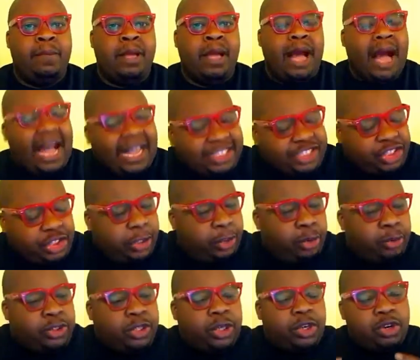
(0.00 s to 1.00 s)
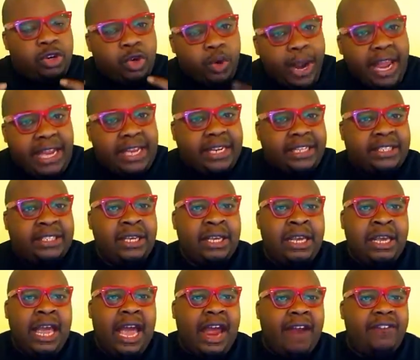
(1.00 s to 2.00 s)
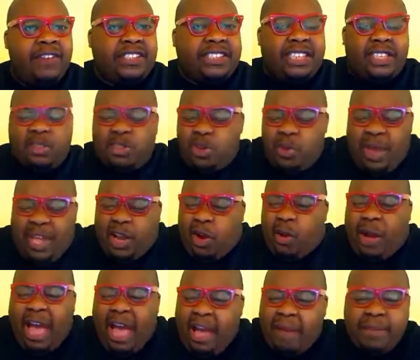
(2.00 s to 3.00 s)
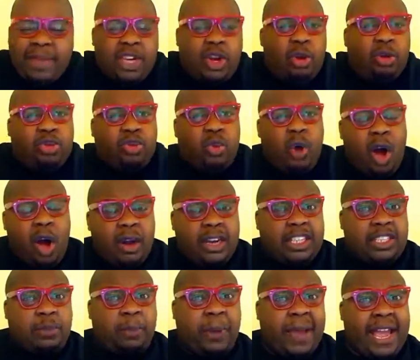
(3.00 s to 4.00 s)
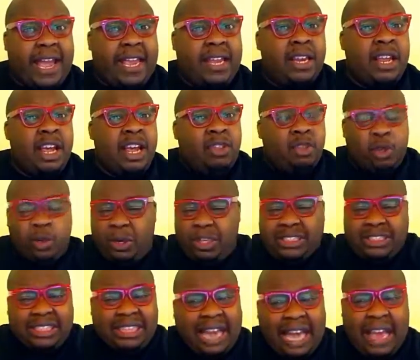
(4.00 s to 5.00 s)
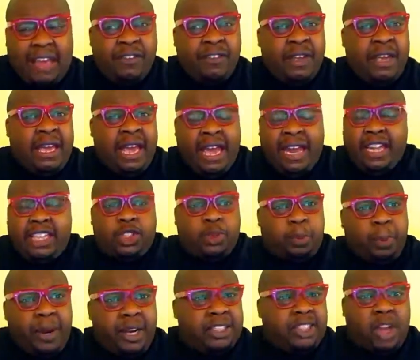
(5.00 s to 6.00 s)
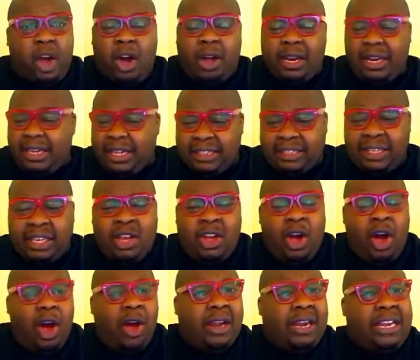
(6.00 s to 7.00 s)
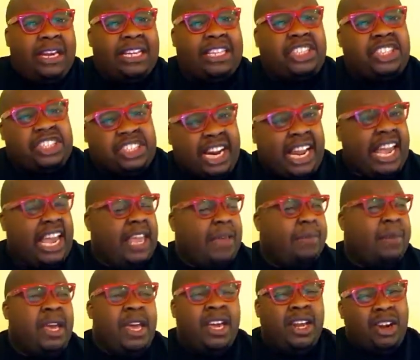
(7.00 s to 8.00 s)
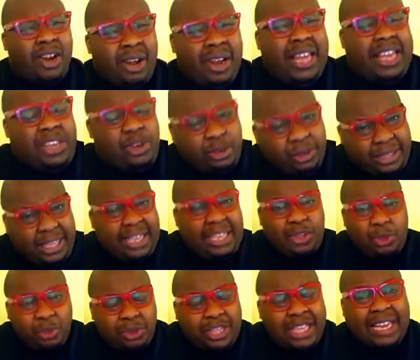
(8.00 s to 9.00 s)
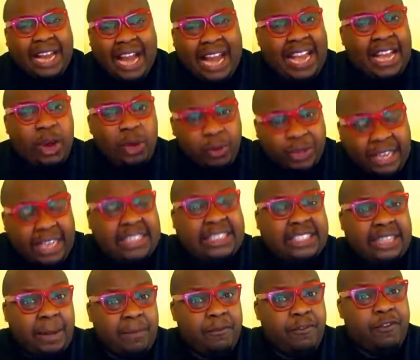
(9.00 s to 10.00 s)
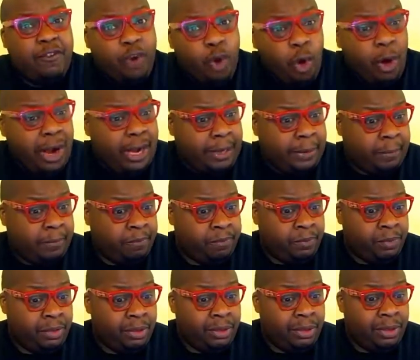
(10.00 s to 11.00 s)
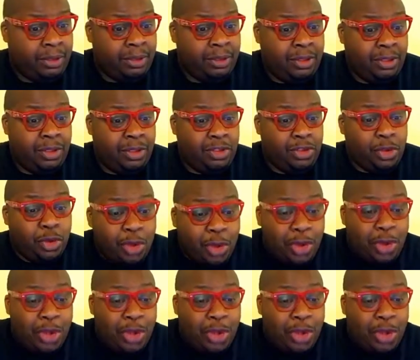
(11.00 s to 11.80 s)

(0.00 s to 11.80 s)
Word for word: I choose greatness every single. You ain't gonna have me go through all this pain through this life and experience all of this shame and all that. And you think I ain't gonna get something for it? You